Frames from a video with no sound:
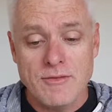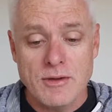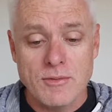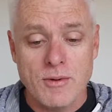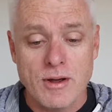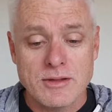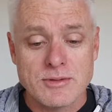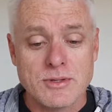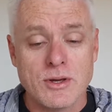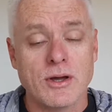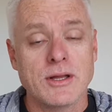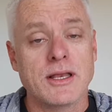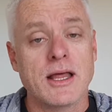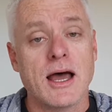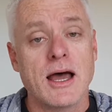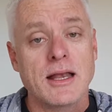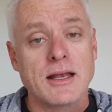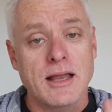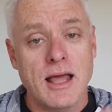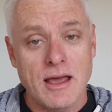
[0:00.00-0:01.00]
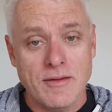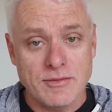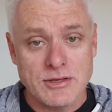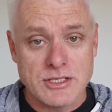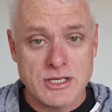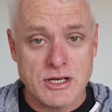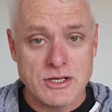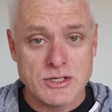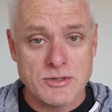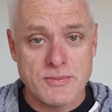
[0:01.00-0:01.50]
your website done, have your
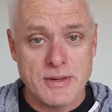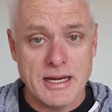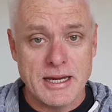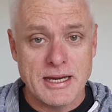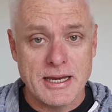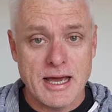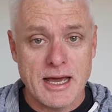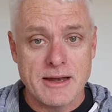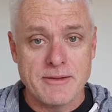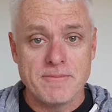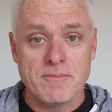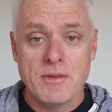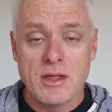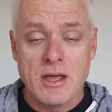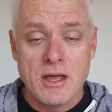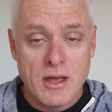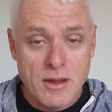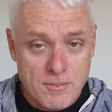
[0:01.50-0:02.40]
social media done,